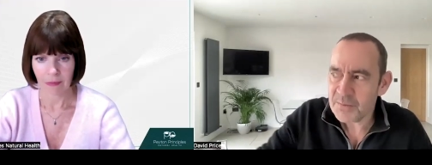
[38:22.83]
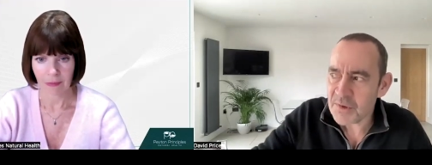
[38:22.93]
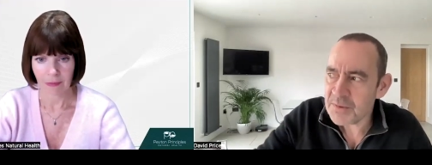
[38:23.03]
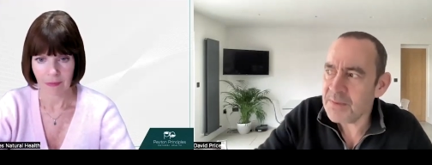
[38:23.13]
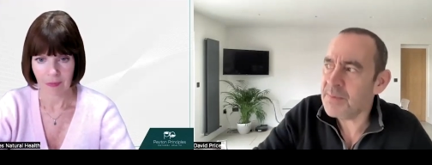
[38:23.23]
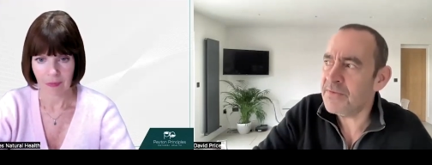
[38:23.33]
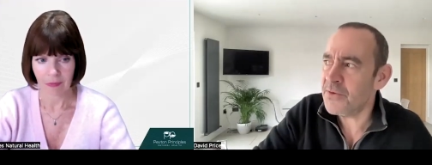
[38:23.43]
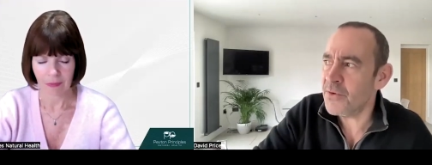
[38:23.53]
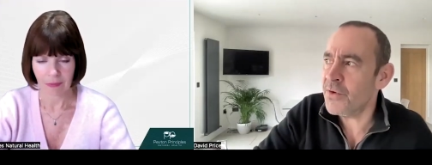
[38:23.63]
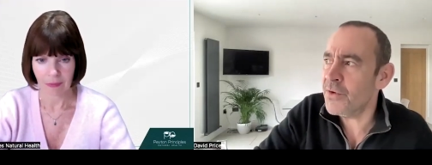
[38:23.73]
Speaker 1: Probably
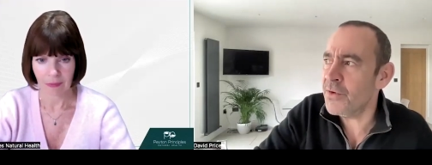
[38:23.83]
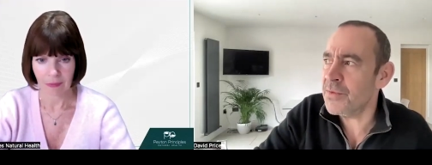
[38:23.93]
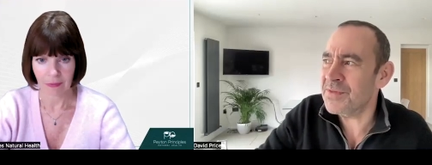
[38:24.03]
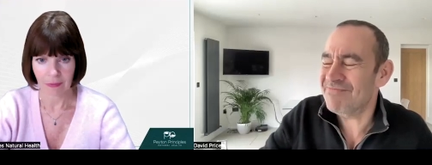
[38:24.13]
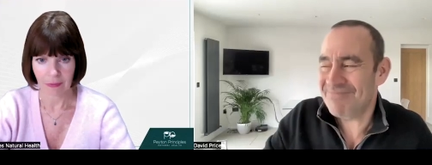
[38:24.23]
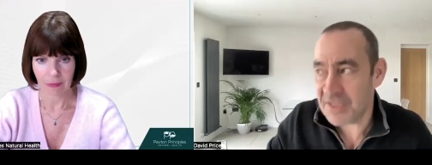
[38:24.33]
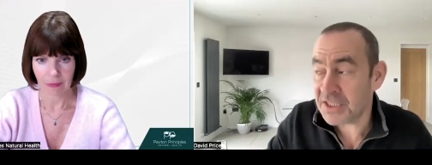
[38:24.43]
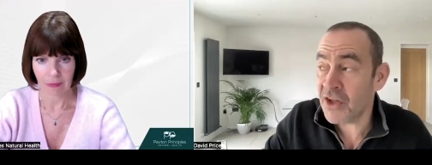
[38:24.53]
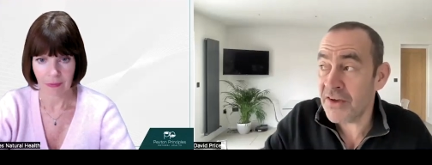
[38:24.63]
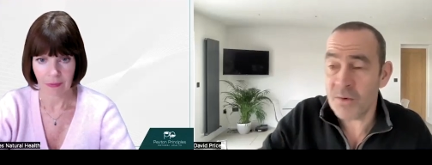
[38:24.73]
before the
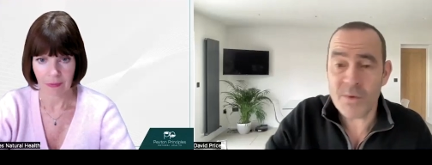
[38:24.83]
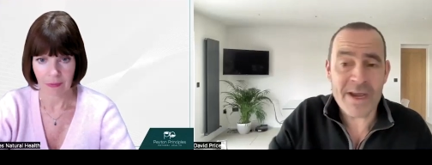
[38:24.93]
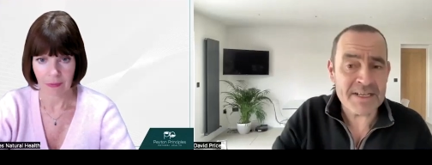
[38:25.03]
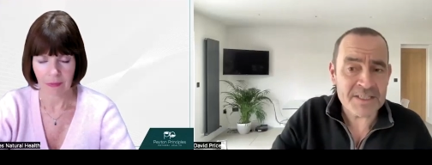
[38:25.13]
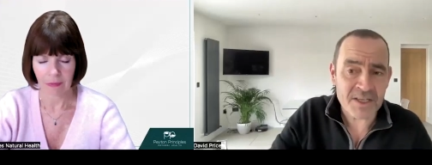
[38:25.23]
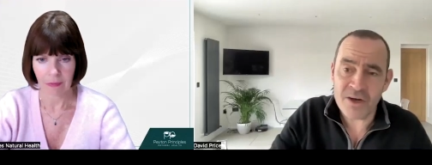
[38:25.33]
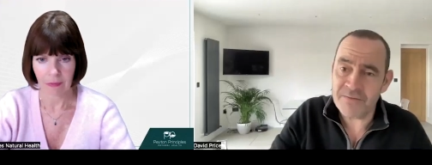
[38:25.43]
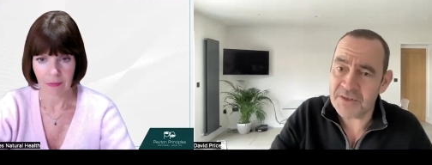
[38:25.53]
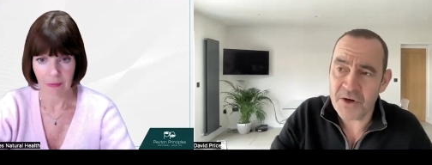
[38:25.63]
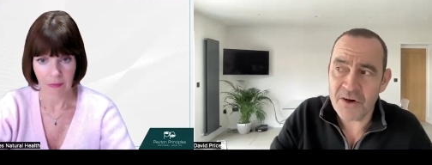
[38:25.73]
slight awareness that
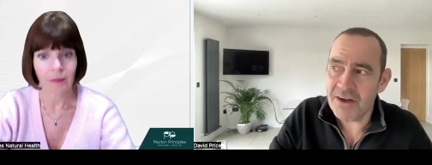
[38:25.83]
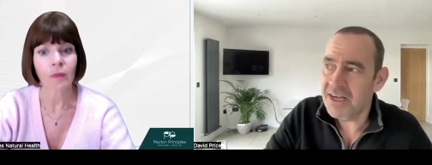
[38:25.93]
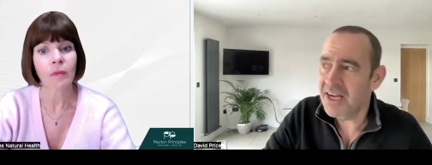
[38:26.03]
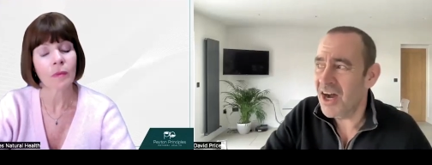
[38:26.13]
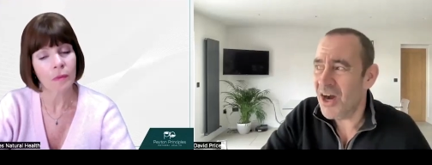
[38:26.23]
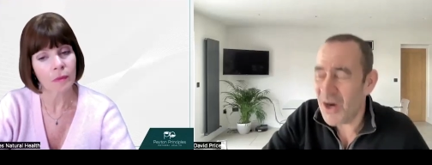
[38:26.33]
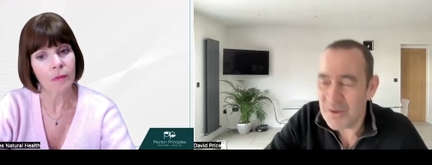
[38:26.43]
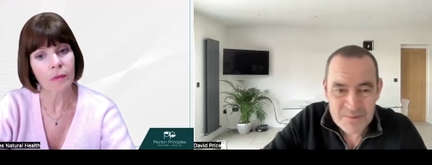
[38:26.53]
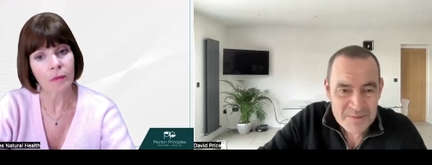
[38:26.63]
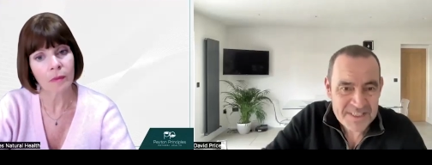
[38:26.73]
I've got,
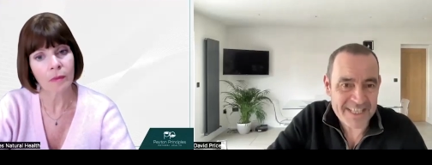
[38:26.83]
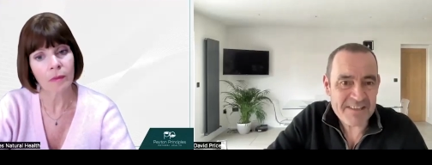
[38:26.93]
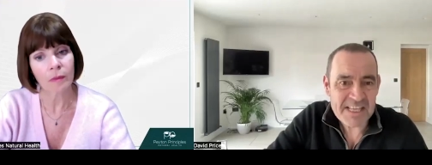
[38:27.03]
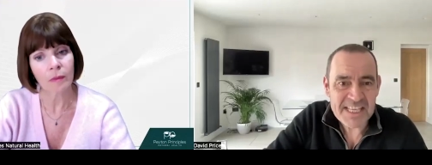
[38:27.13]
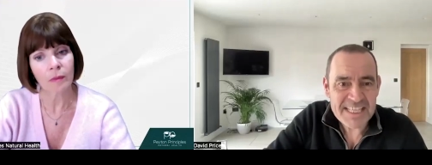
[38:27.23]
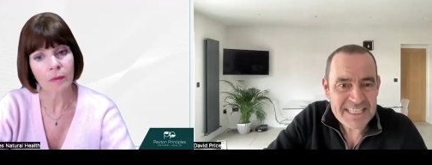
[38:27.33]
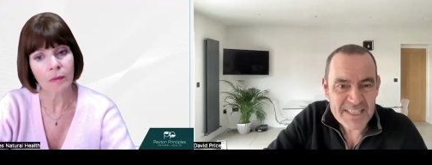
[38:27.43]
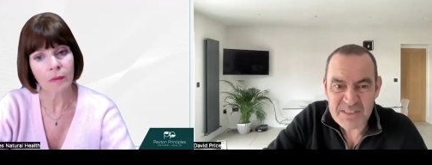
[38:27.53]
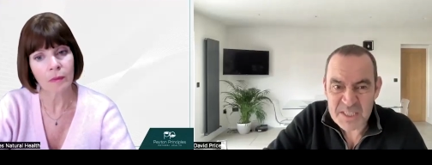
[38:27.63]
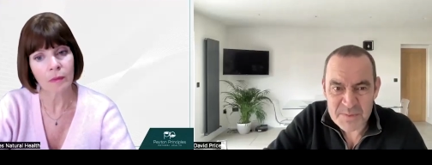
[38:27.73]
I'd probably say
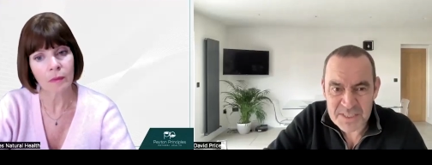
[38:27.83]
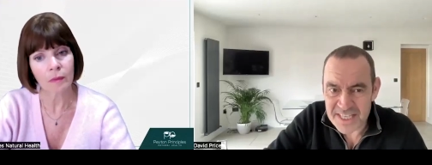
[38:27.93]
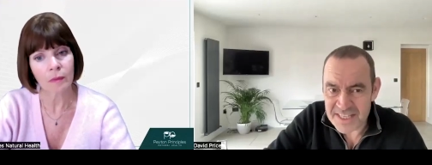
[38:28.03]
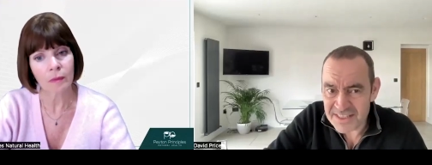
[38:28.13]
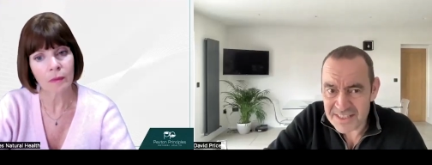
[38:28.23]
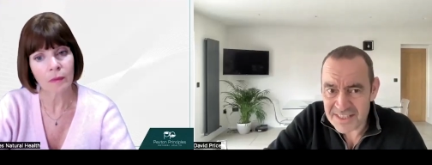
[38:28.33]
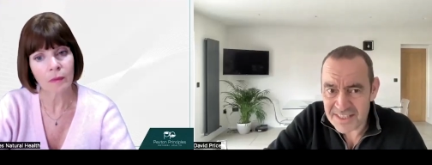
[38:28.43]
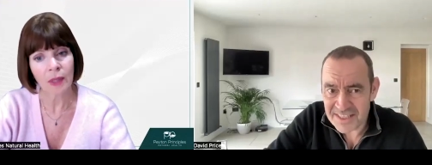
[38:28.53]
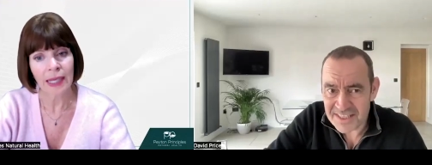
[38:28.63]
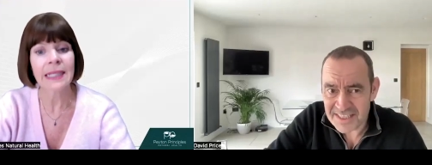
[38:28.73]
seventy percent
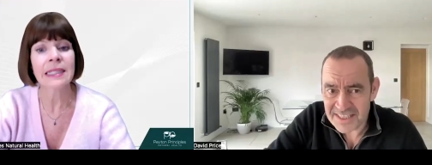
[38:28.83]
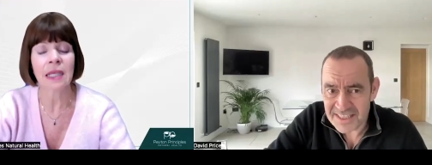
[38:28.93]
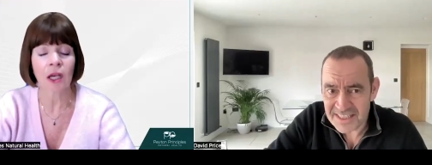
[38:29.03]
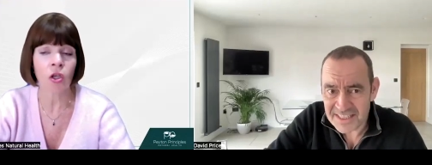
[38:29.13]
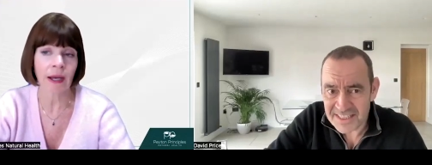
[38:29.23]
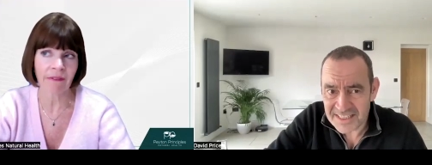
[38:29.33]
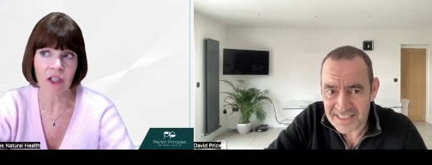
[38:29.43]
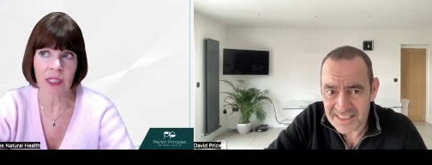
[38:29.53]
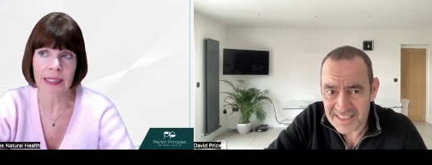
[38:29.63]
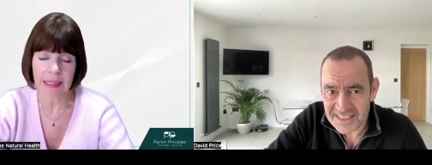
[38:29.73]
Speaker 2: it's on
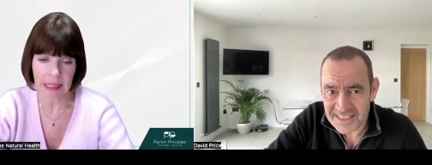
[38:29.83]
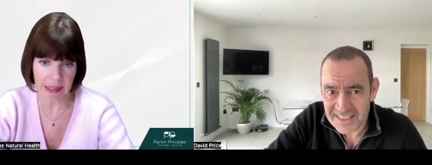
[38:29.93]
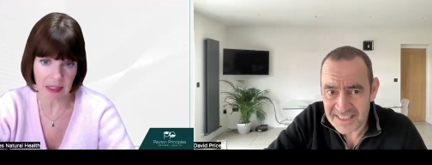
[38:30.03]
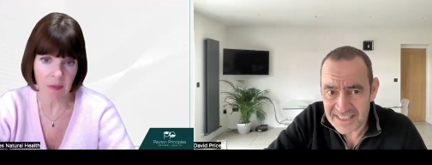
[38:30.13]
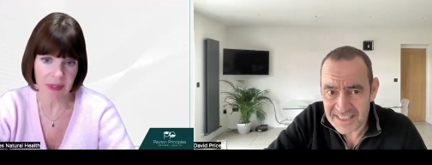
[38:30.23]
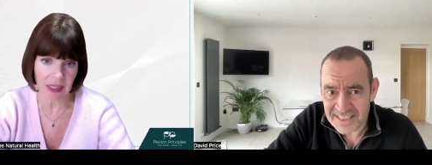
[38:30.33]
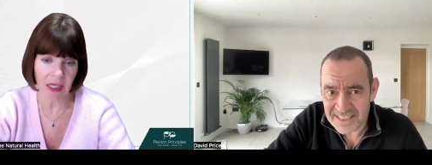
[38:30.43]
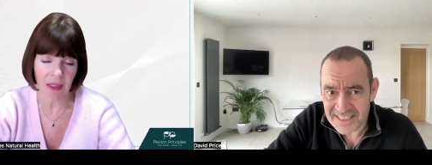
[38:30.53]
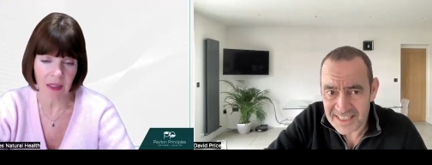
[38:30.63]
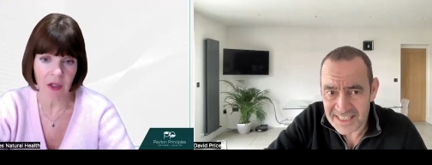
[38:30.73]
average it's 60%
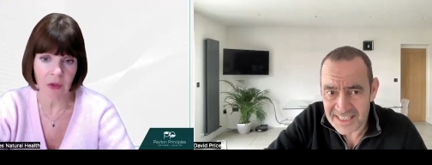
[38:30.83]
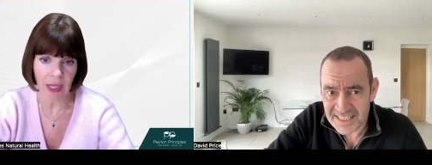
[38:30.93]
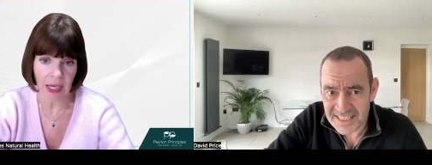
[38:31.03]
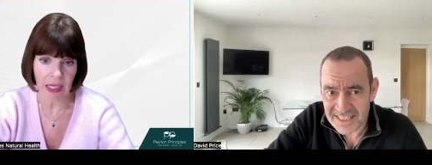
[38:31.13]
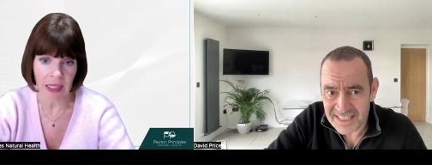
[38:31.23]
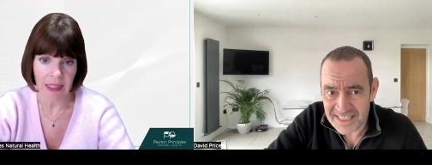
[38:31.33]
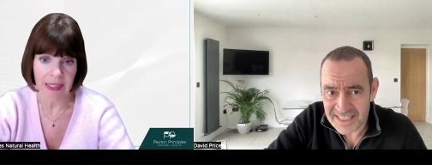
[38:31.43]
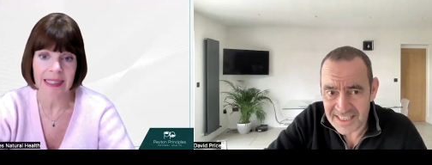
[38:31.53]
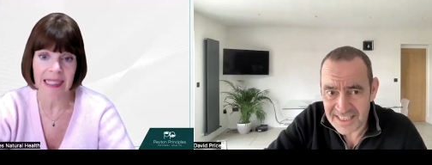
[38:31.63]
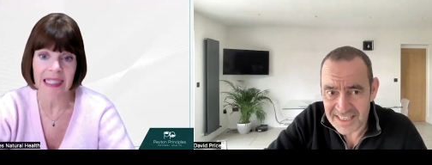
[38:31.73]
in the UK,
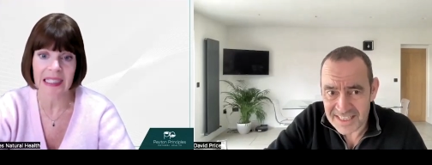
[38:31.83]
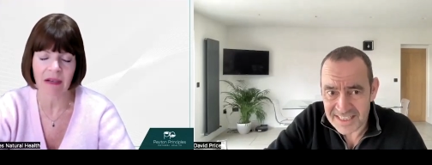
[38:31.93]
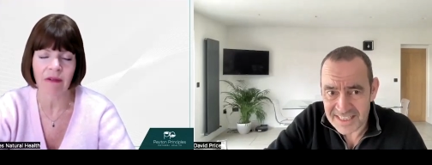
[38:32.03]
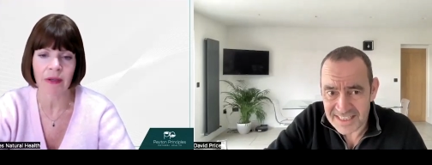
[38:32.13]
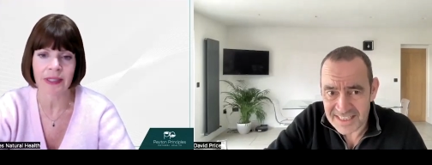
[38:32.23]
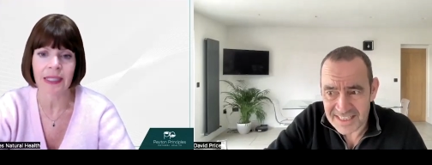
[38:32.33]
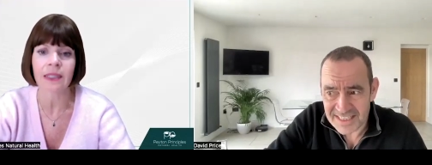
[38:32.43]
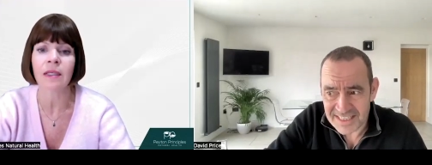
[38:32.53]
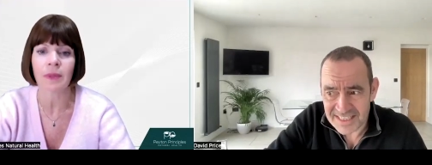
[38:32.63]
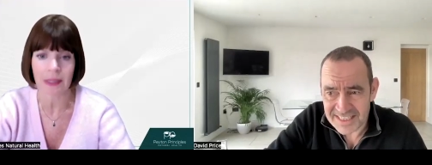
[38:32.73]
six zero,
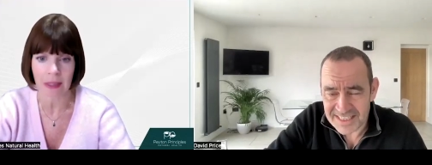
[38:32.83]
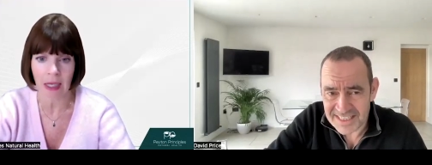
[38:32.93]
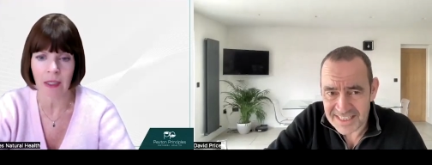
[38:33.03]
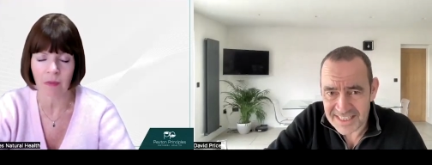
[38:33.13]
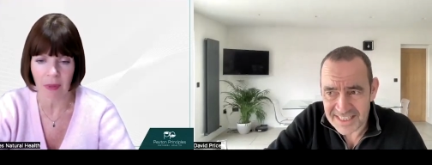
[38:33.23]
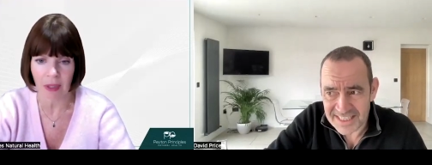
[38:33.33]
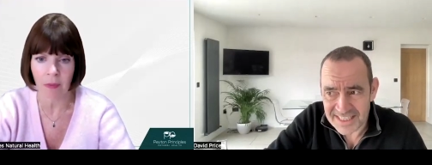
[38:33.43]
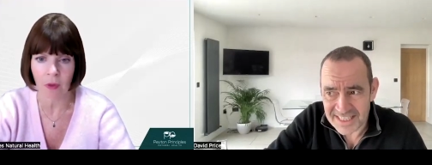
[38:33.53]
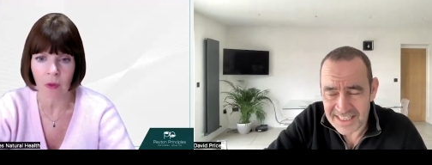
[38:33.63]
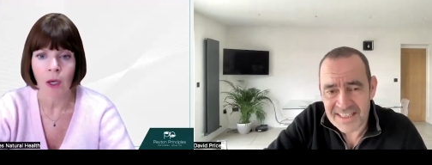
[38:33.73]
60%
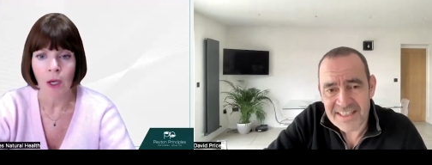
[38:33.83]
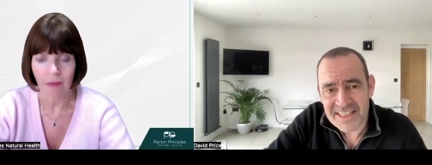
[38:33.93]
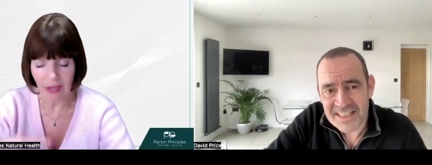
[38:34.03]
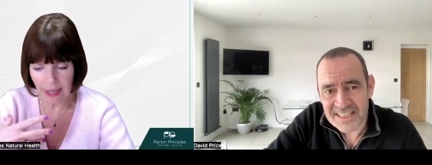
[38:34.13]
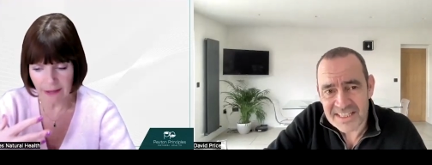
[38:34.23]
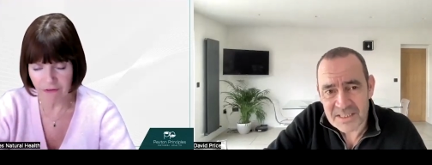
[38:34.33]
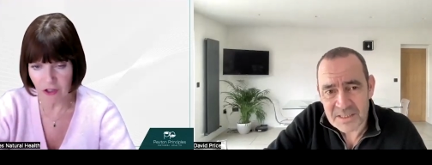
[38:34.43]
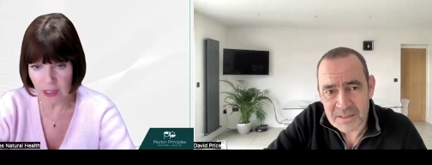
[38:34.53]
people. The average